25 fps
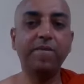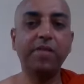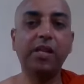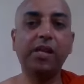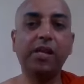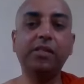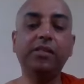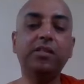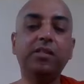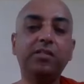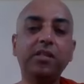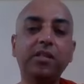
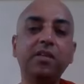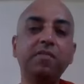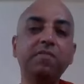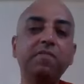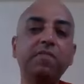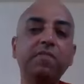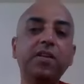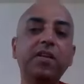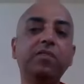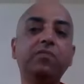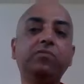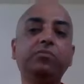In the same
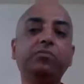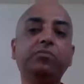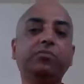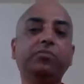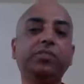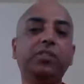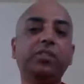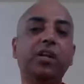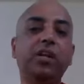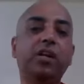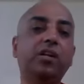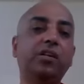way,
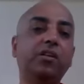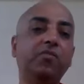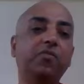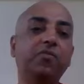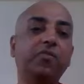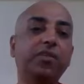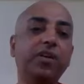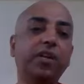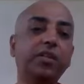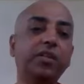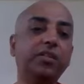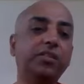there are
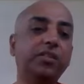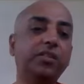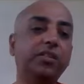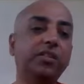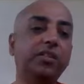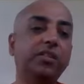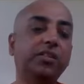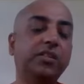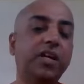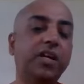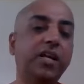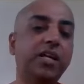different
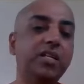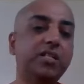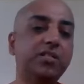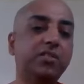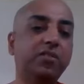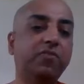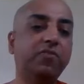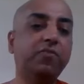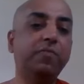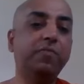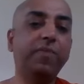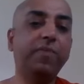kinds
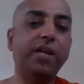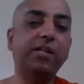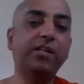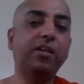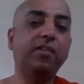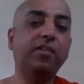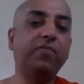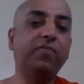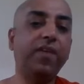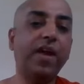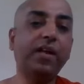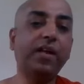of
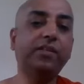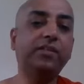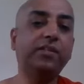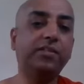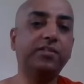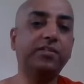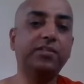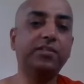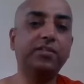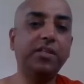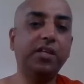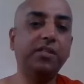mental
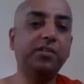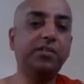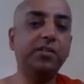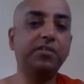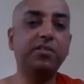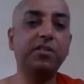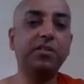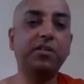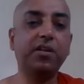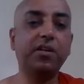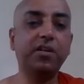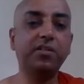factors,
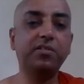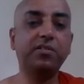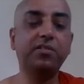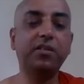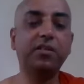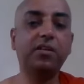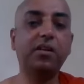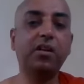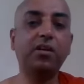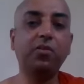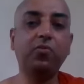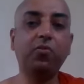chetasikas.
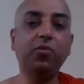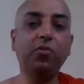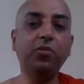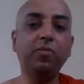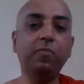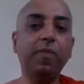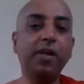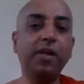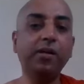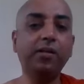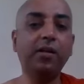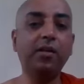There are good
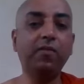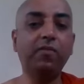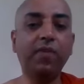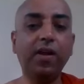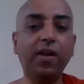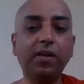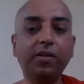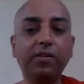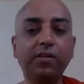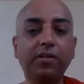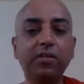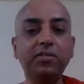mental
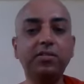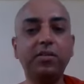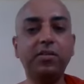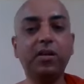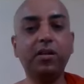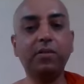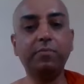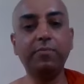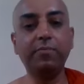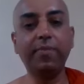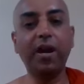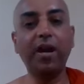factors, there
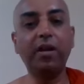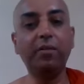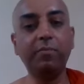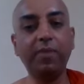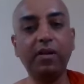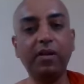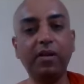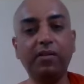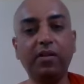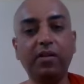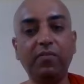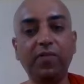are bad
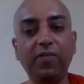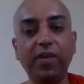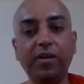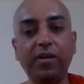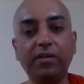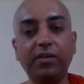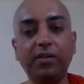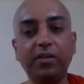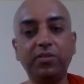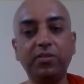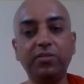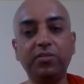mental
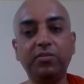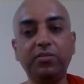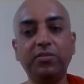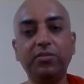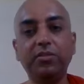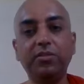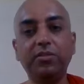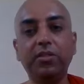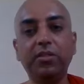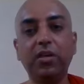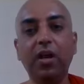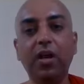factors.
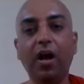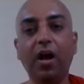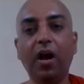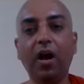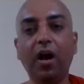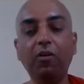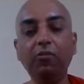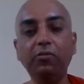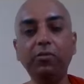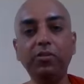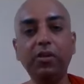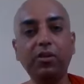
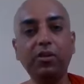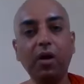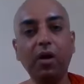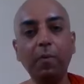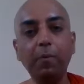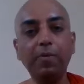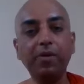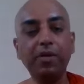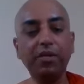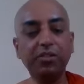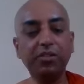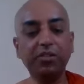How the
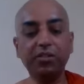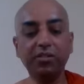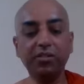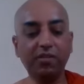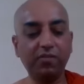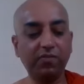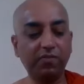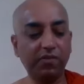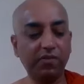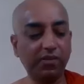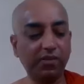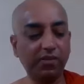combination
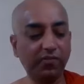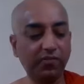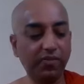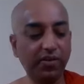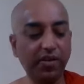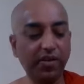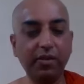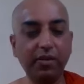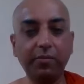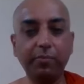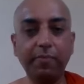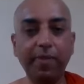of
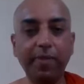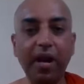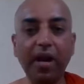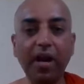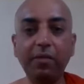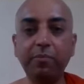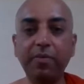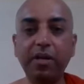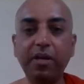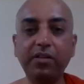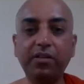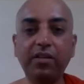different
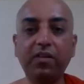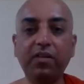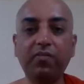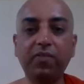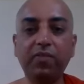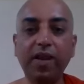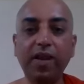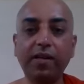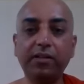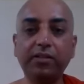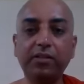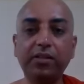bad mental
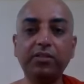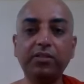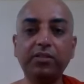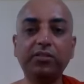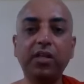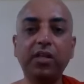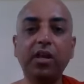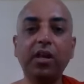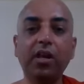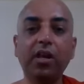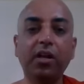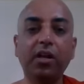factors
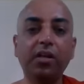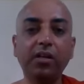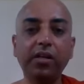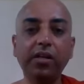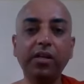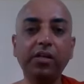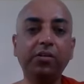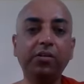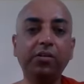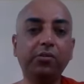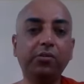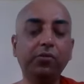
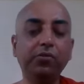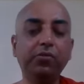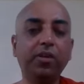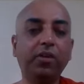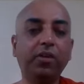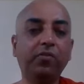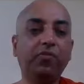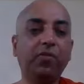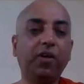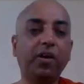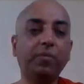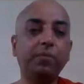lead to the
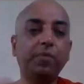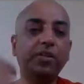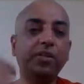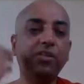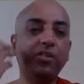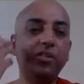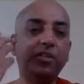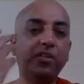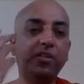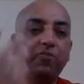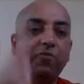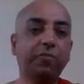
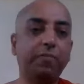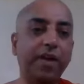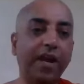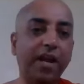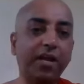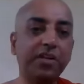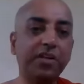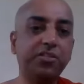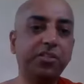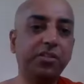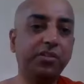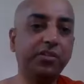formation of
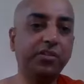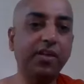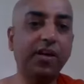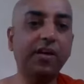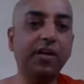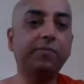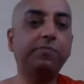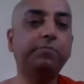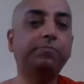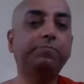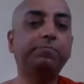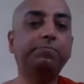bad chitta.